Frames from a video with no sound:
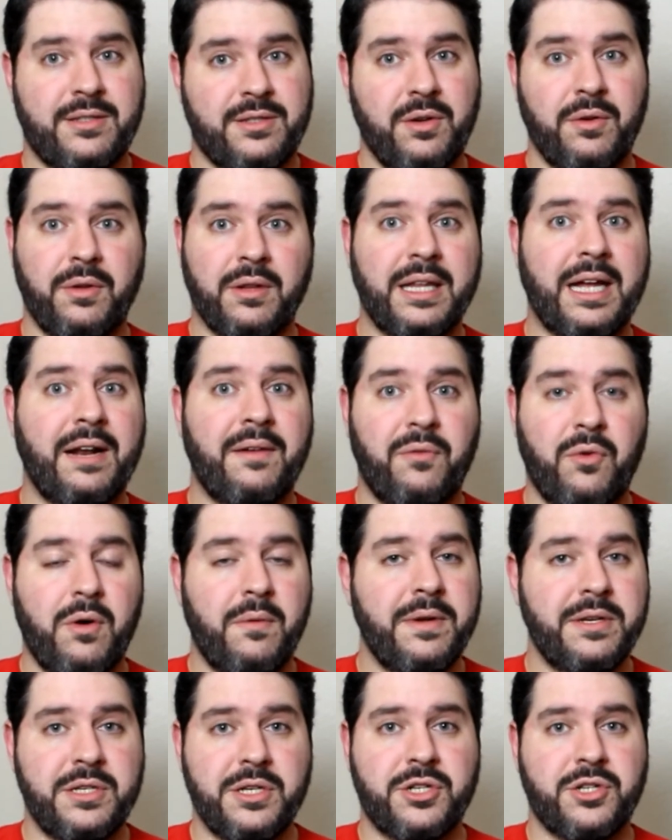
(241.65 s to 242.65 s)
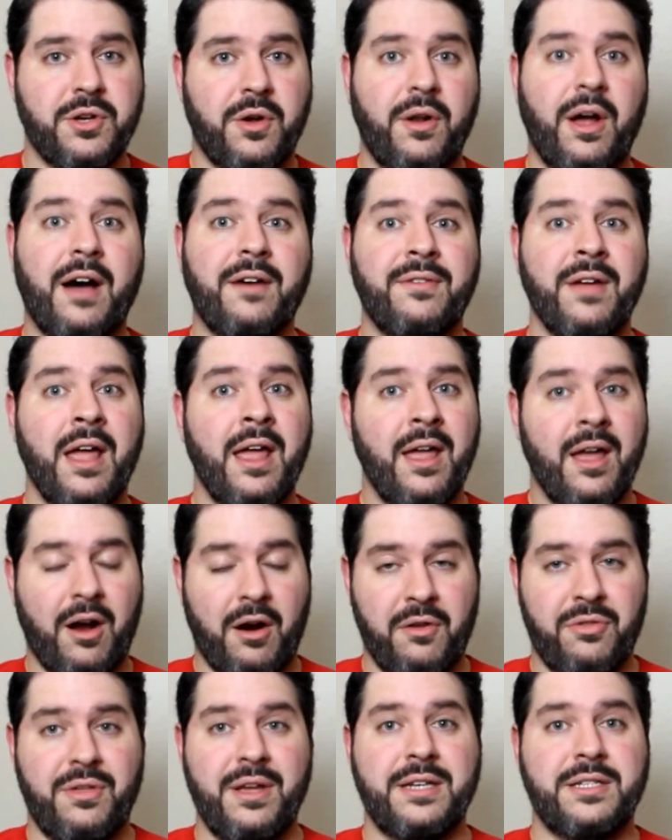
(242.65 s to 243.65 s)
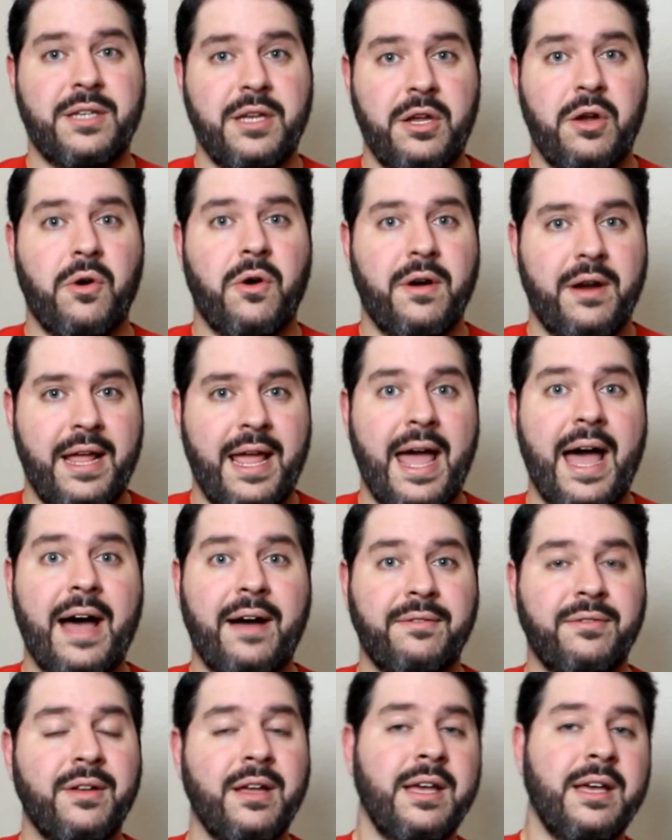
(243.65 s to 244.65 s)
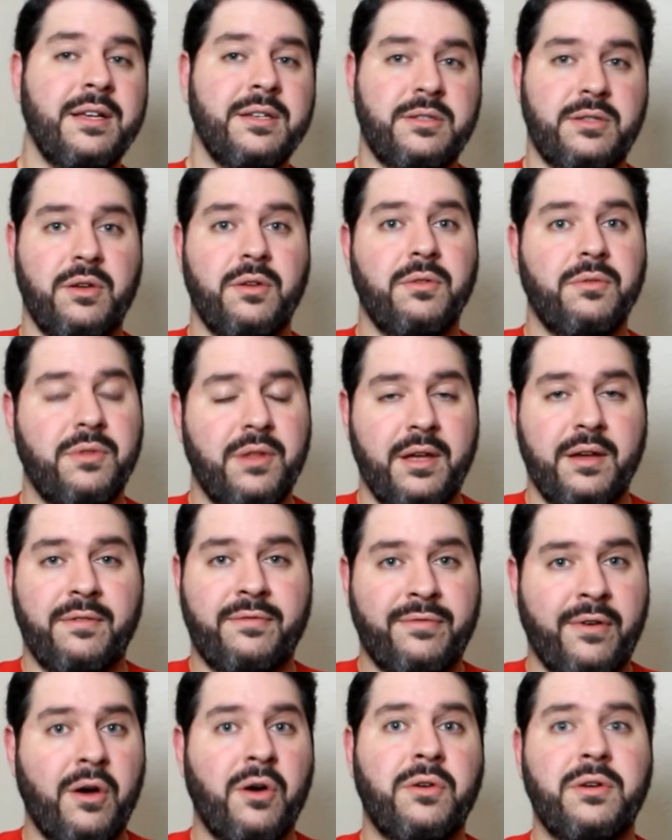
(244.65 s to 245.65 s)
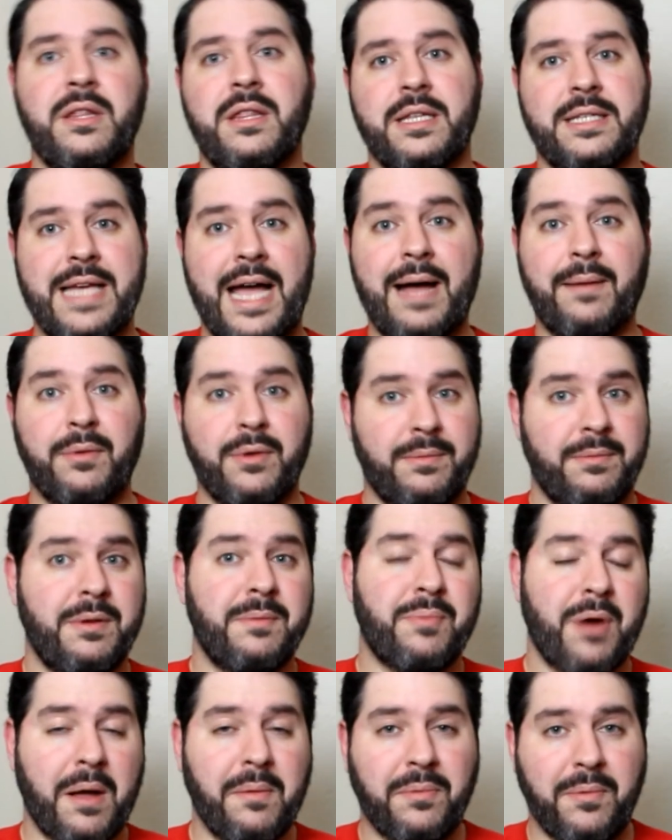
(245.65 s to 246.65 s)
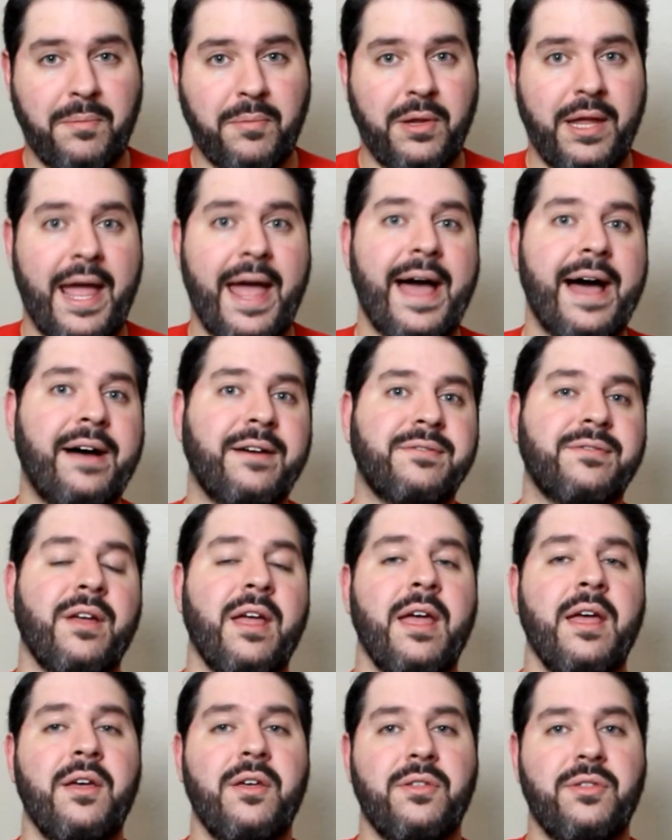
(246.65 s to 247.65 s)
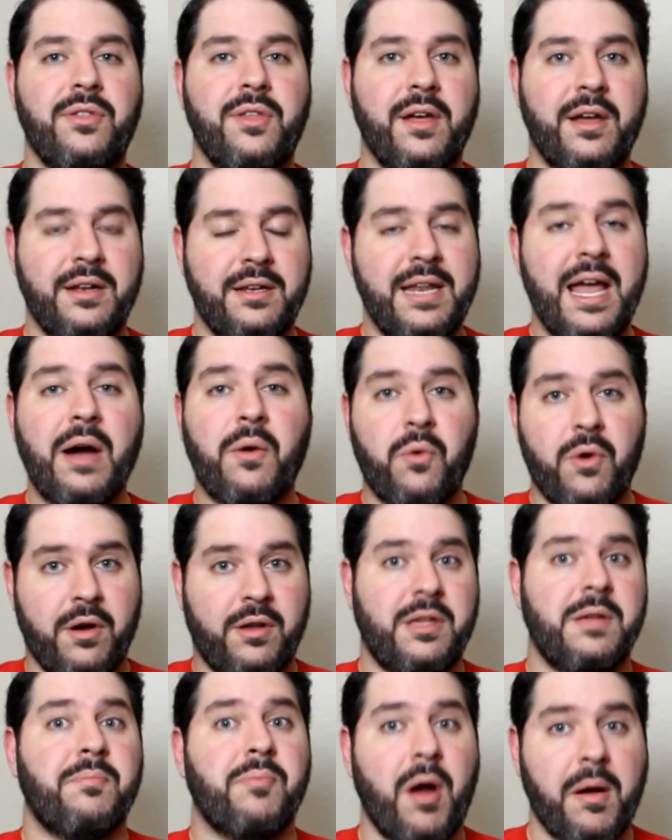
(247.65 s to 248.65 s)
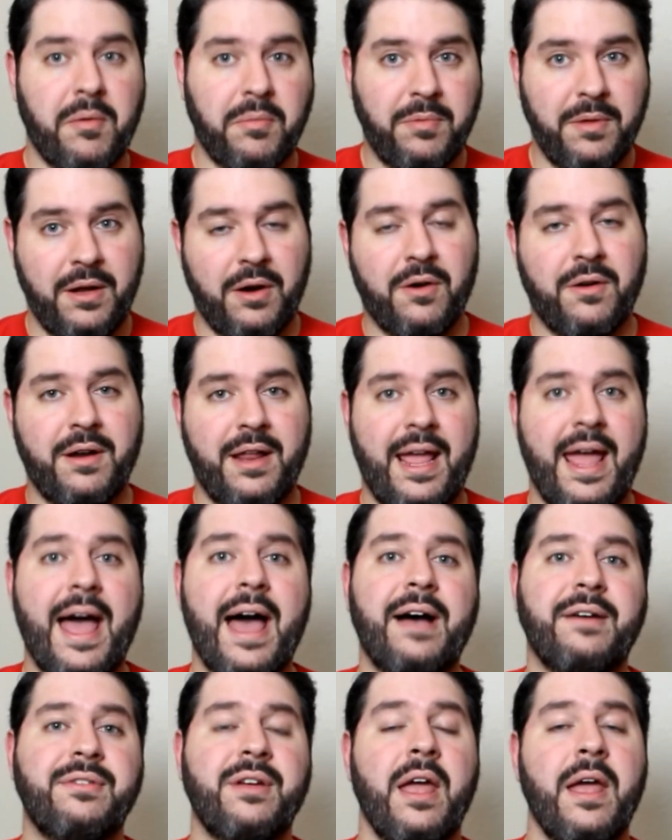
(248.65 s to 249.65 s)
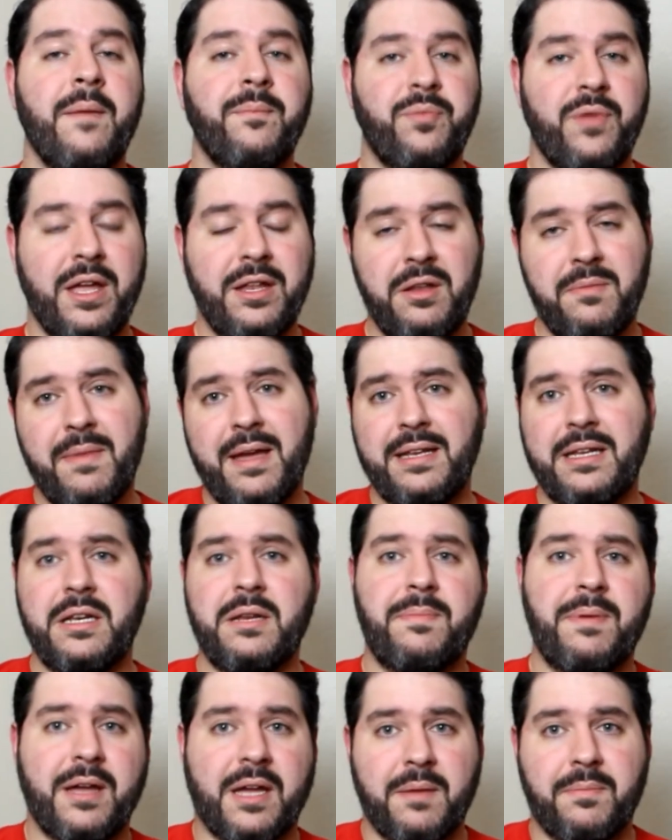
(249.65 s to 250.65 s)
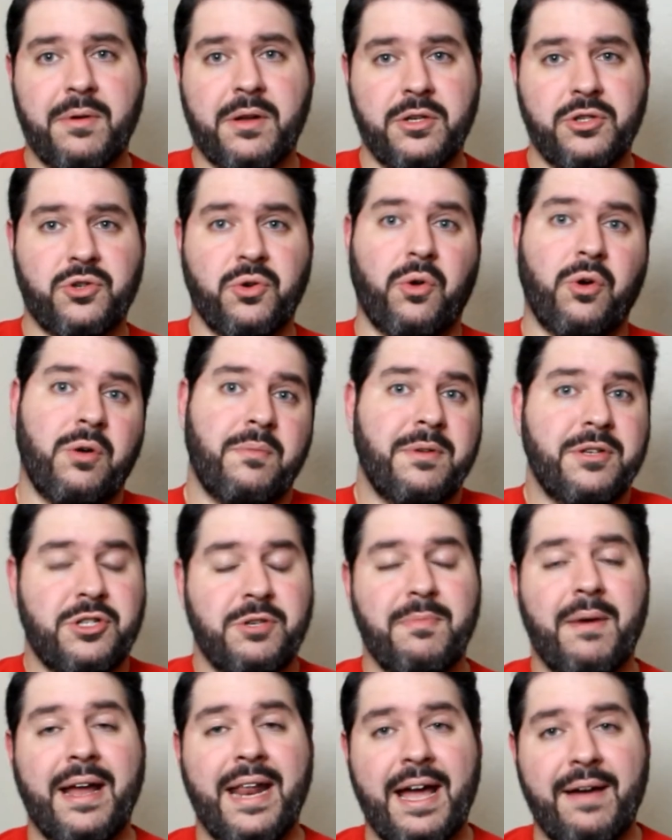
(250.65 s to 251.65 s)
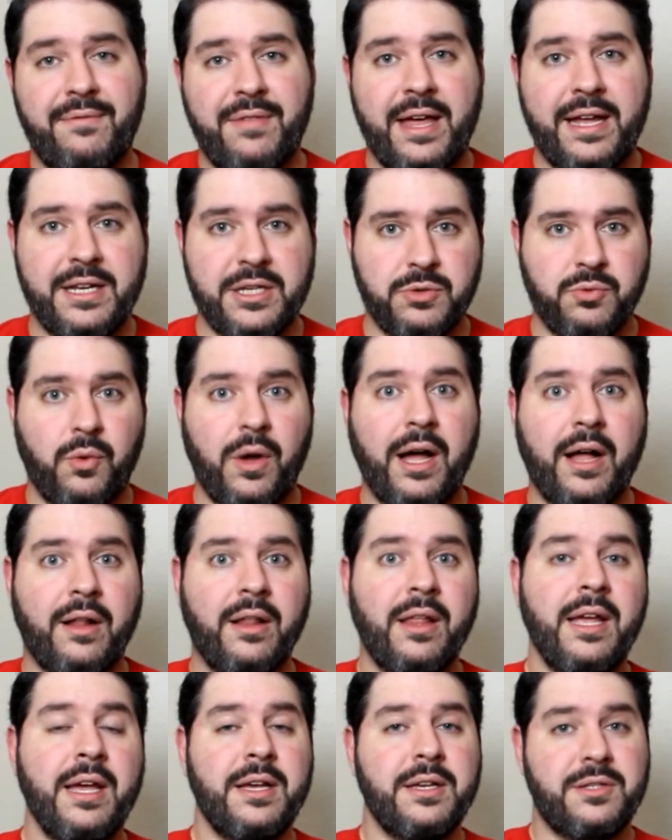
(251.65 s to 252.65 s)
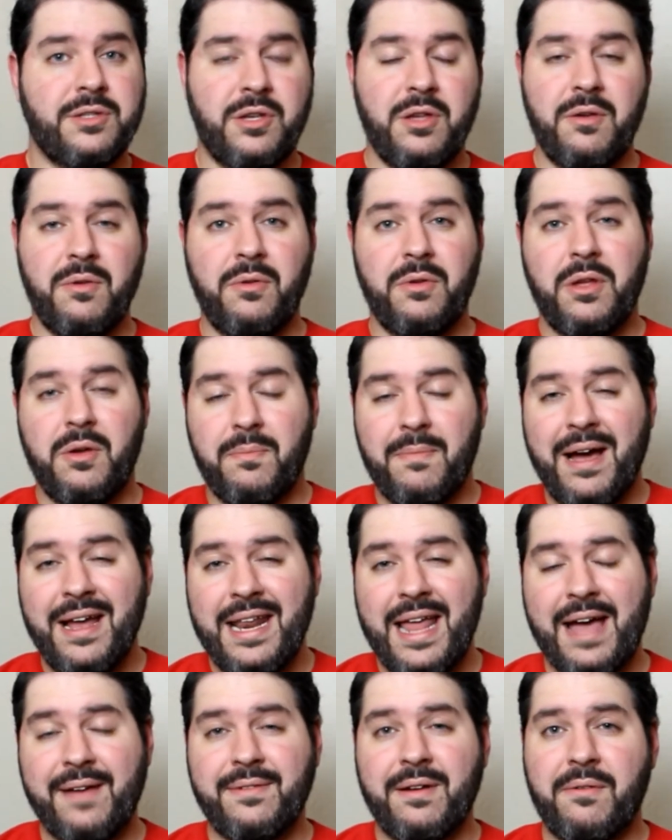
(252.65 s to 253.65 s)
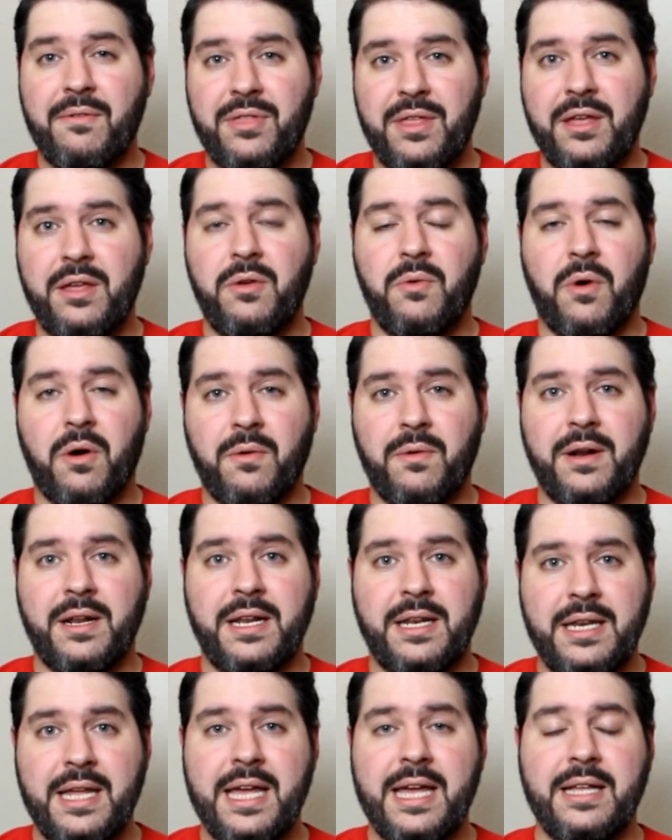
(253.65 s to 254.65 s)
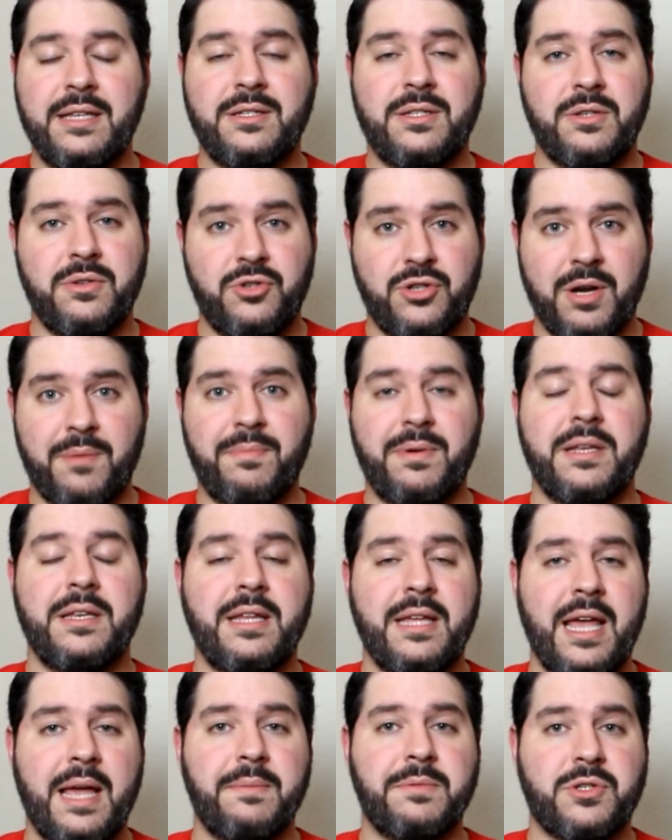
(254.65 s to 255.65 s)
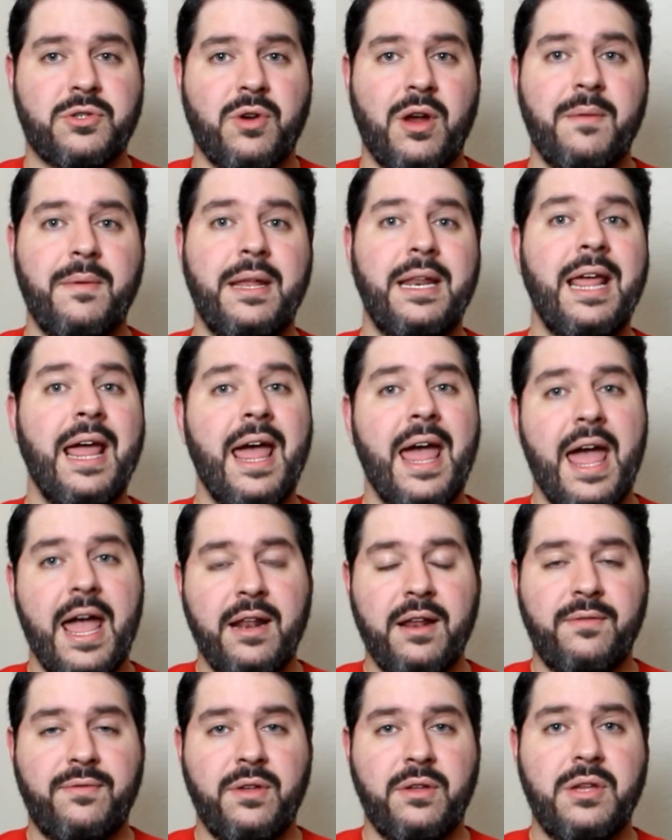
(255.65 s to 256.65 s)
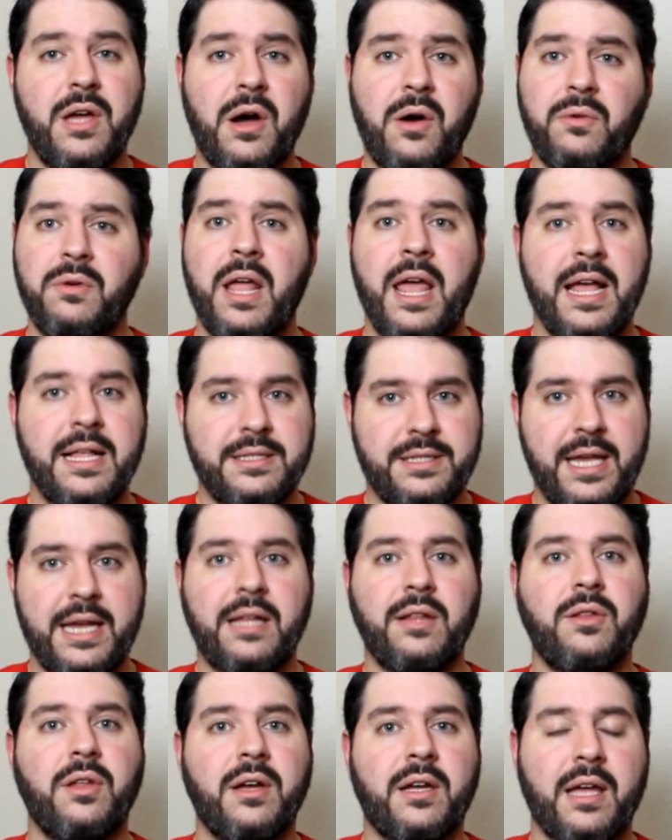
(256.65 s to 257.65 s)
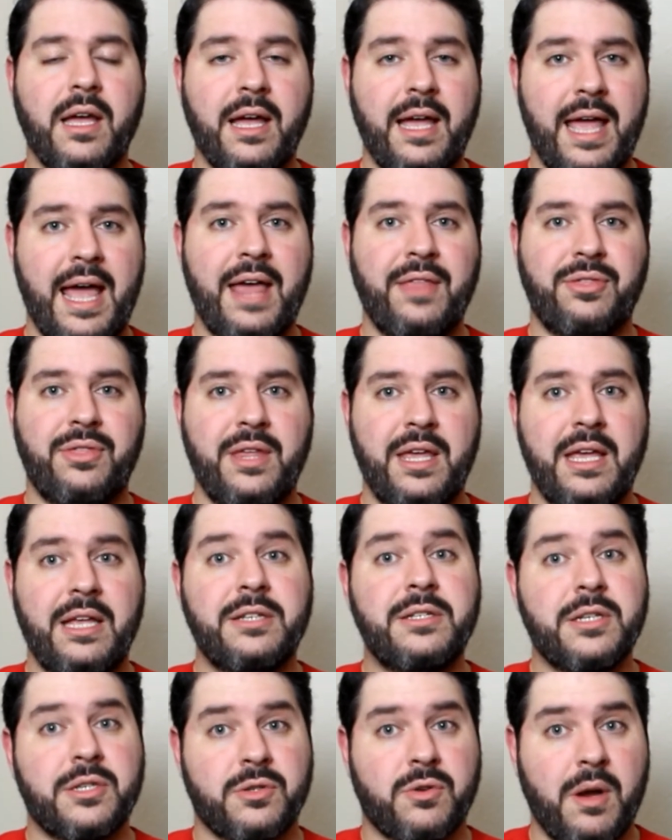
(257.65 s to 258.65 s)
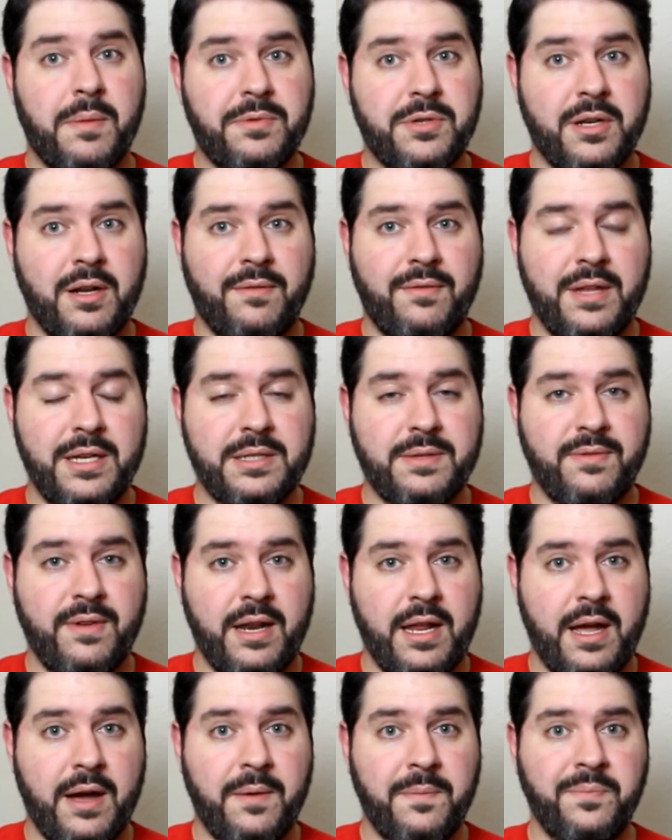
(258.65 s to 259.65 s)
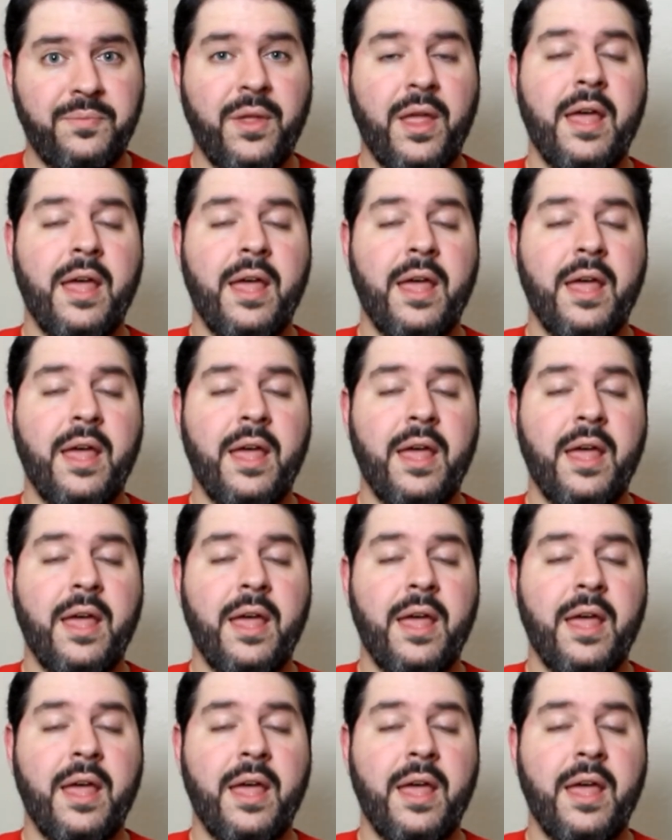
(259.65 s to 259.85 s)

So a lot of what we just showed off are things that you already have. So the phone and the tablet, you probably have. The network, you probably already have. And you may need to pick up a controller, but you might have that as well. So you might have everything you already need to jump into game streaming. And if you don't, take a look at the description of this video.